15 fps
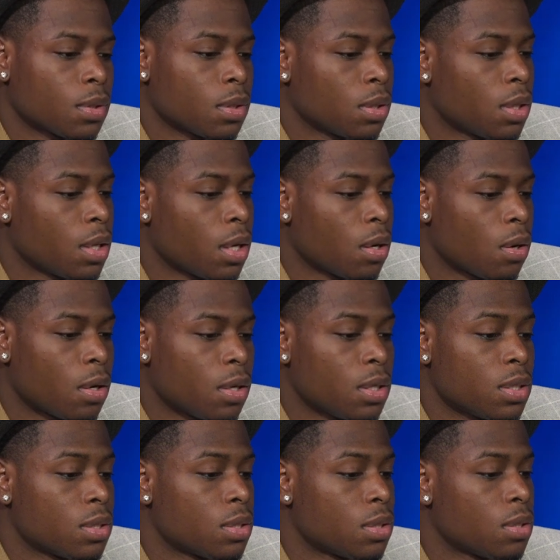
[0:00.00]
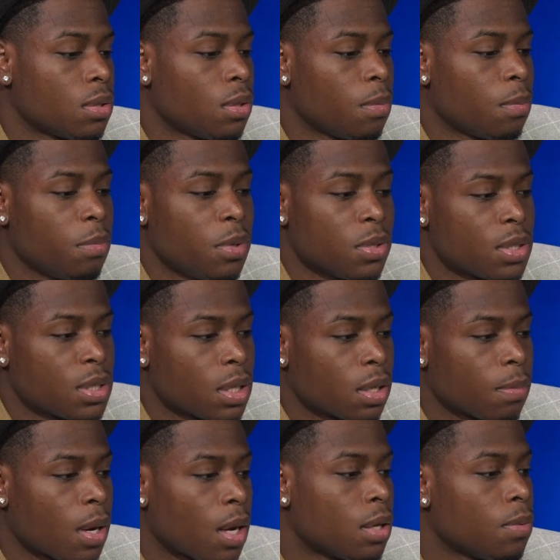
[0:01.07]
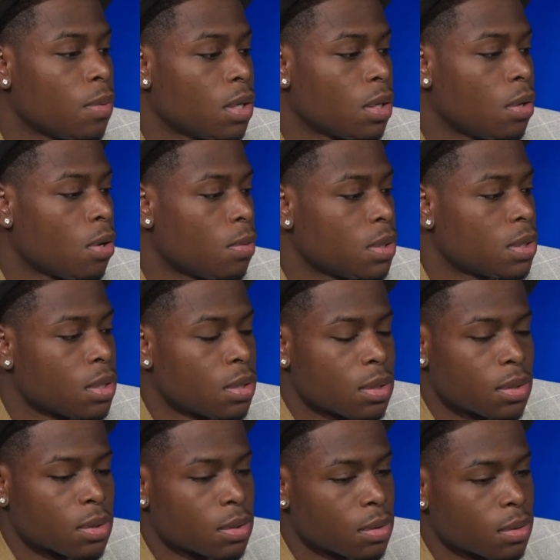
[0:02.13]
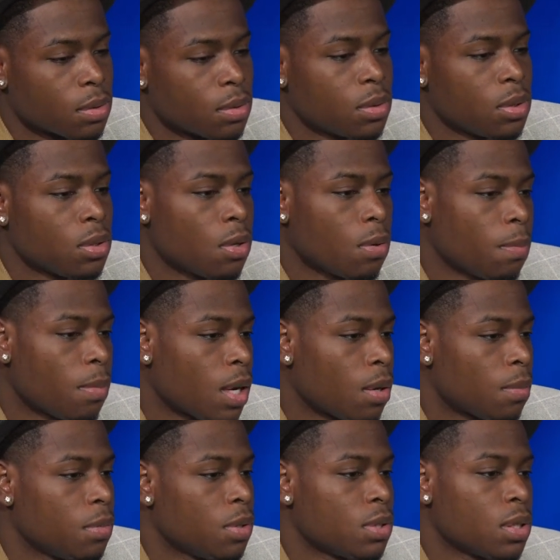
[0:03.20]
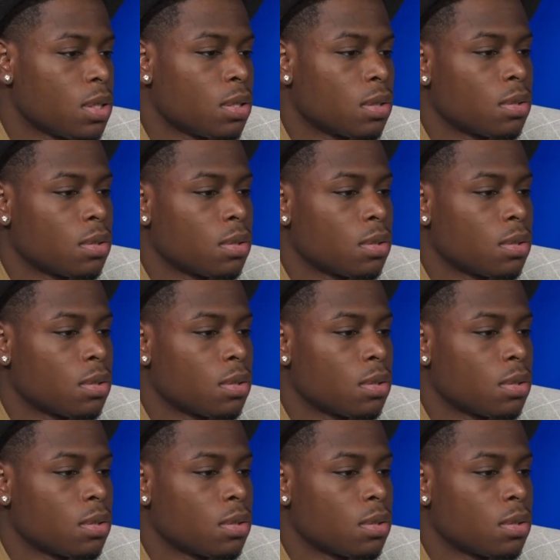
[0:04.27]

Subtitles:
get artists, music, but I didn't want to go into, you know, pop music,